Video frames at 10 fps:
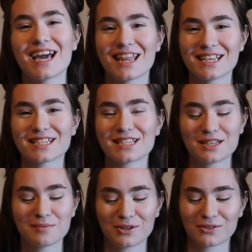And this is
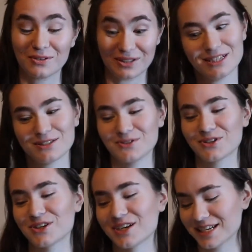the book from this
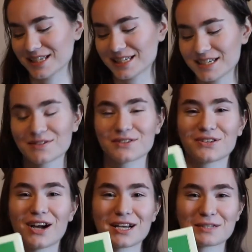order, and it's Leaves of
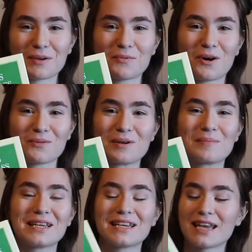Grass by Walt
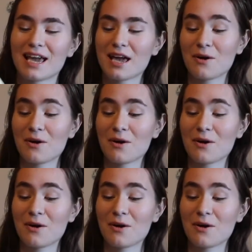Whitman,